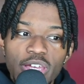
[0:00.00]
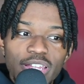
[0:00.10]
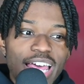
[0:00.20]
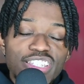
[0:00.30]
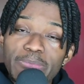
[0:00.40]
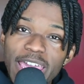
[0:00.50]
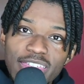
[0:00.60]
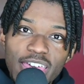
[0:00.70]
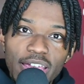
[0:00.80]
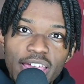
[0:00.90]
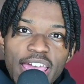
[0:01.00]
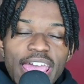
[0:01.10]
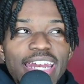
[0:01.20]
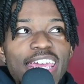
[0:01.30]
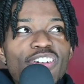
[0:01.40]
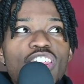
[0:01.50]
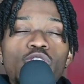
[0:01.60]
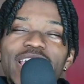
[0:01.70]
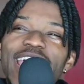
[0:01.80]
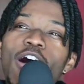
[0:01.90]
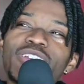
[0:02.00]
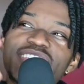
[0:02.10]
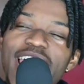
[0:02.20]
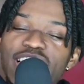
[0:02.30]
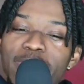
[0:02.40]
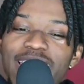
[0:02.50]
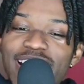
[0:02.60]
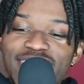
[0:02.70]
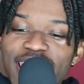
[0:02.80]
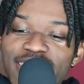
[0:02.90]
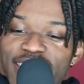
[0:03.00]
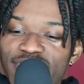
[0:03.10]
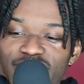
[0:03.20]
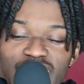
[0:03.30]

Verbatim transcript: That's the main thing. And even though the counting stats may not say this,